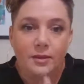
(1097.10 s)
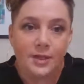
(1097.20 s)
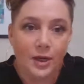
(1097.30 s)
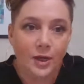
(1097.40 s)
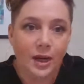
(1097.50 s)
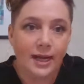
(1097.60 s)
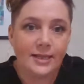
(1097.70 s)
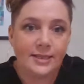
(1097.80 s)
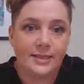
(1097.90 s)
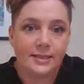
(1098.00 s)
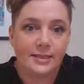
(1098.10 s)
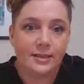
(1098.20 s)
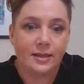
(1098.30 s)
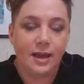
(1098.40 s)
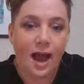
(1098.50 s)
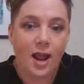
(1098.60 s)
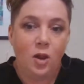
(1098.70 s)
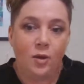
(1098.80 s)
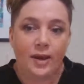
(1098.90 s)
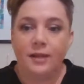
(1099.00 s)
So guys,
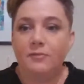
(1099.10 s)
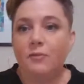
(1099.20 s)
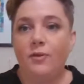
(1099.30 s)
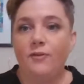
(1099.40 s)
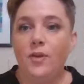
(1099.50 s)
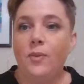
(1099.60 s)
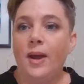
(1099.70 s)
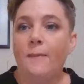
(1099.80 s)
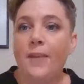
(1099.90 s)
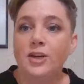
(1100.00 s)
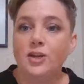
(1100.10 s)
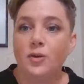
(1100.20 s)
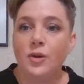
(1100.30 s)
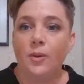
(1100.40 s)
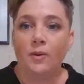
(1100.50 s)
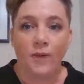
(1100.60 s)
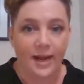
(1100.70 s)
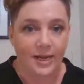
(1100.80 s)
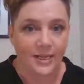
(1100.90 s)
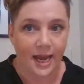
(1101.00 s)
look at it, review it, make sure you are
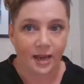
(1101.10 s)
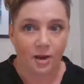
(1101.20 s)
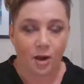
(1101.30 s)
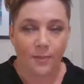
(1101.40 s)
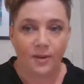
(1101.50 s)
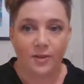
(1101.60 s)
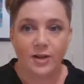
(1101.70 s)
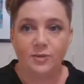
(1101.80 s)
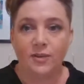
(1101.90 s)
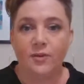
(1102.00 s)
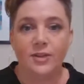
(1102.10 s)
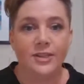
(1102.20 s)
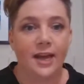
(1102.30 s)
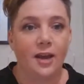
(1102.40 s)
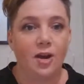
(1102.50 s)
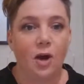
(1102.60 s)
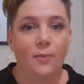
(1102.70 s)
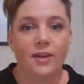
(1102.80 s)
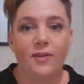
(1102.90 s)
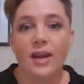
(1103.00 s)
ready. Take a copy of those reviews, take a
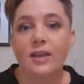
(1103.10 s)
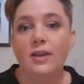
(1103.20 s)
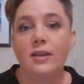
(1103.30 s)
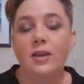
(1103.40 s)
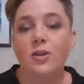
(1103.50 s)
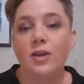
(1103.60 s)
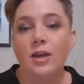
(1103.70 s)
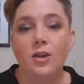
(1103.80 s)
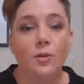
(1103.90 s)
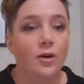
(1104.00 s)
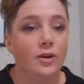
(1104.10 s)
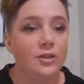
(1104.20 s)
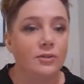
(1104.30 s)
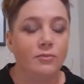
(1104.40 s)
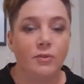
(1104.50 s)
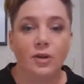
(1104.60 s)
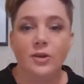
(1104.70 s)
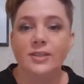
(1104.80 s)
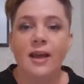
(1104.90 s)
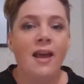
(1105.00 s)
copy of anything that you think you're going to lose.